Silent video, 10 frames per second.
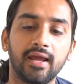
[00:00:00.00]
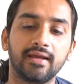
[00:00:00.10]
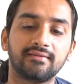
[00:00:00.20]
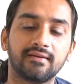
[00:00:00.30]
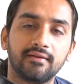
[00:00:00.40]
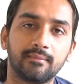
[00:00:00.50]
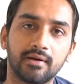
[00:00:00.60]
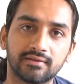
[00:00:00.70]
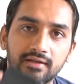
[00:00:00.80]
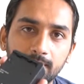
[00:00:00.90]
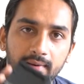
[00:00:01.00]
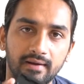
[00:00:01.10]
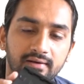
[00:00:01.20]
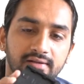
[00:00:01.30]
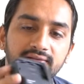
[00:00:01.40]
a7 Mark III
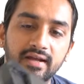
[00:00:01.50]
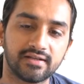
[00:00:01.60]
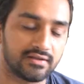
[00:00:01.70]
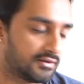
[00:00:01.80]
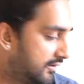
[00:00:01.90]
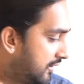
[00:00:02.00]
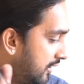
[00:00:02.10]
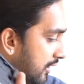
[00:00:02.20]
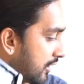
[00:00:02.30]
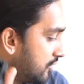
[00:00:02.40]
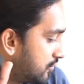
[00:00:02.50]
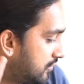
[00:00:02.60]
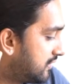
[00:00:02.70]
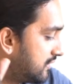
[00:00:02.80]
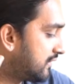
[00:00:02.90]
batteries externally. So
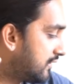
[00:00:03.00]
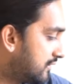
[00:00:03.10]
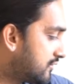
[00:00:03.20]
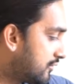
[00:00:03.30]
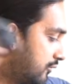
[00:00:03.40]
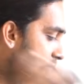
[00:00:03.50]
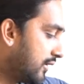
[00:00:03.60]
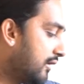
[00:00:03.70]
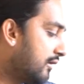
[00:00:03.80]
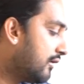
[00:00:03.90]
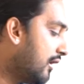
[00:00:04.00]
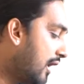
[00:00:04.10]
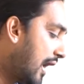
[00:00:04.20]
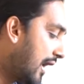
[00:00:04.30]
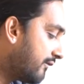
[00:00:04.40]
this is over here.
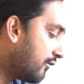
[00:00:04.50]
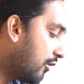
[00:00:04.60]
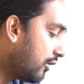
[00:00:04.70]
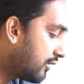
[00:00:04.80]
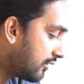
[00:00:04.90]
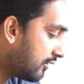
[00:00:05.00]
I've got